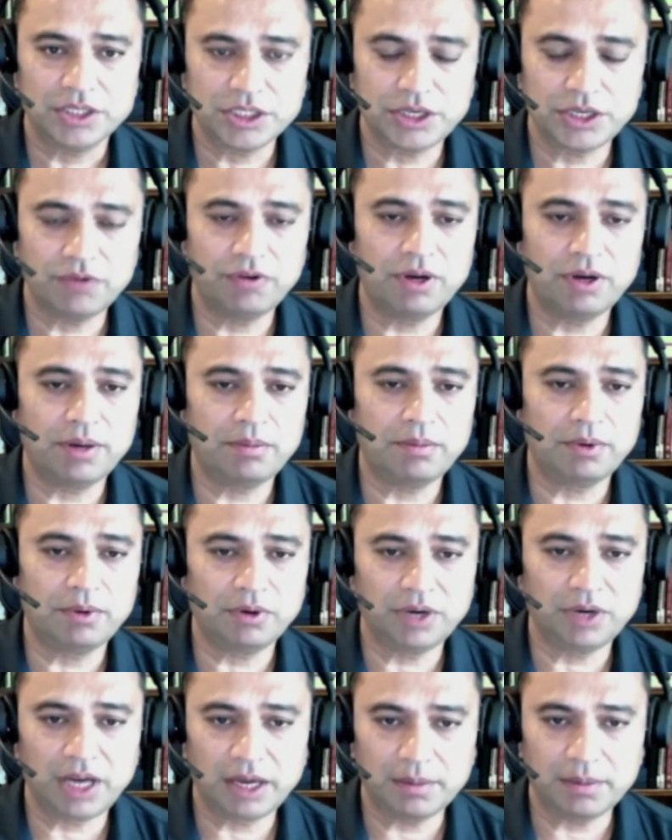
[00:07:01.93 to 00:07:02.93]
Shivam
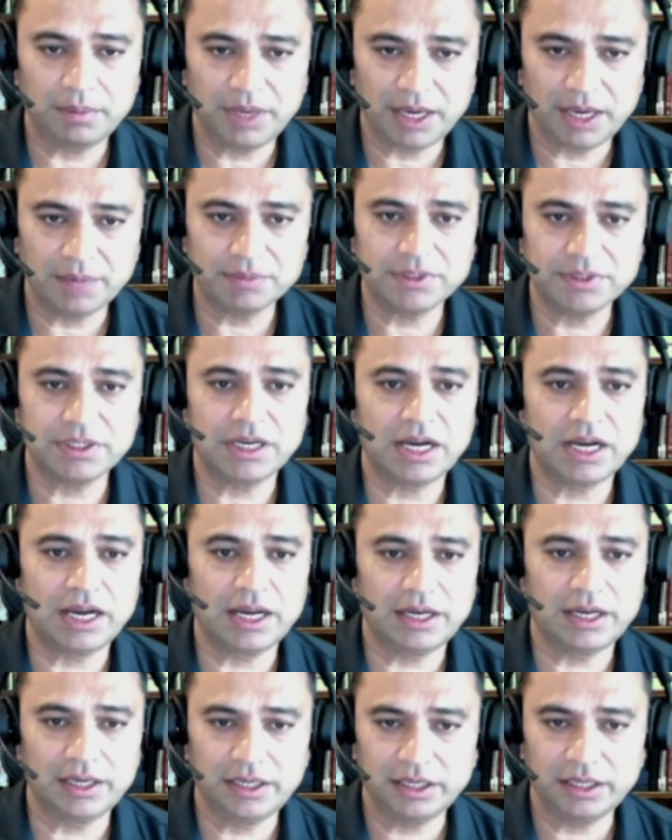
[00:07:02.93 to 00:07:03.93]
on I B M
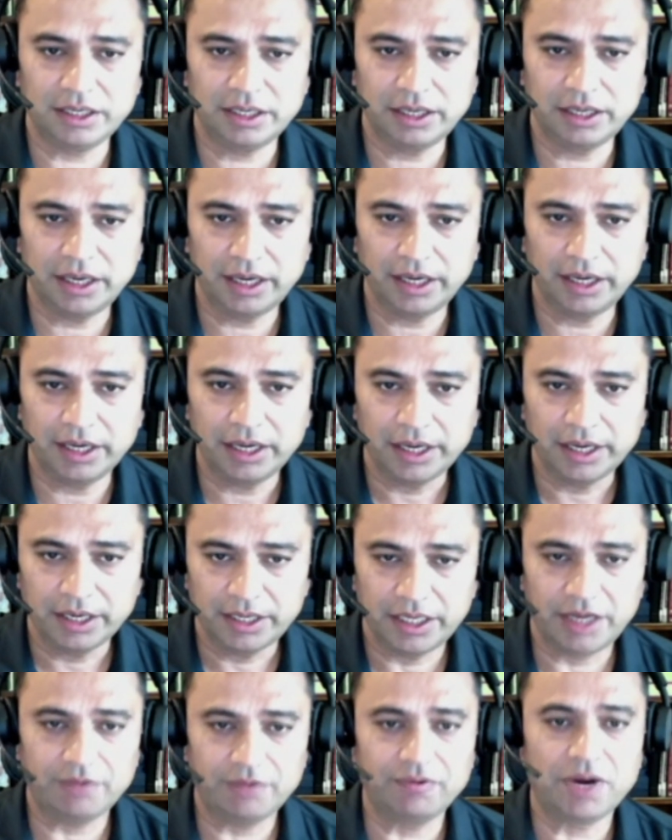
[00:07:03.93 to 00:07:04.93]
side, uh, uh,
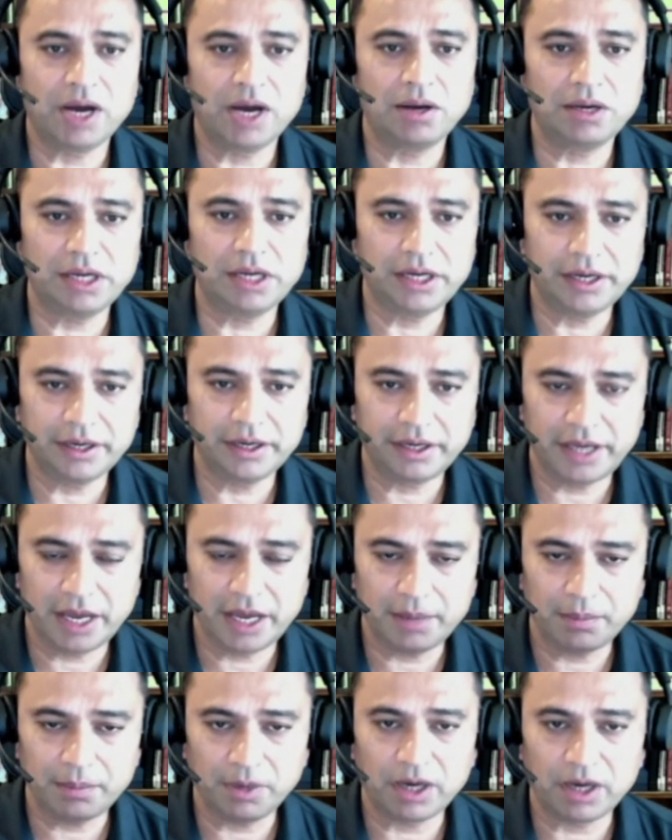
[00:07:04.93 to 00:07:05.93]
Dave Fowler
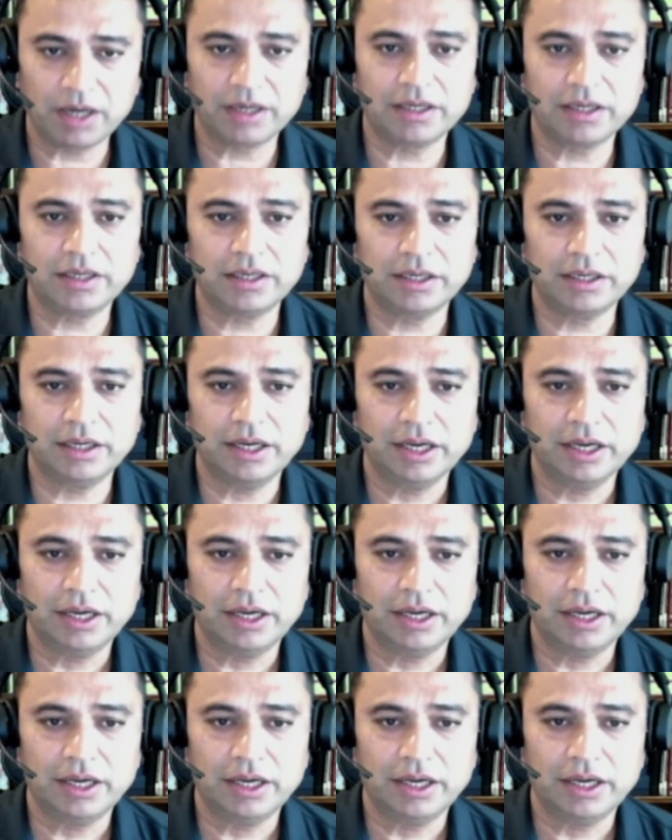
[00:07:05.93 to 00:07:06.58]
and Mark uh,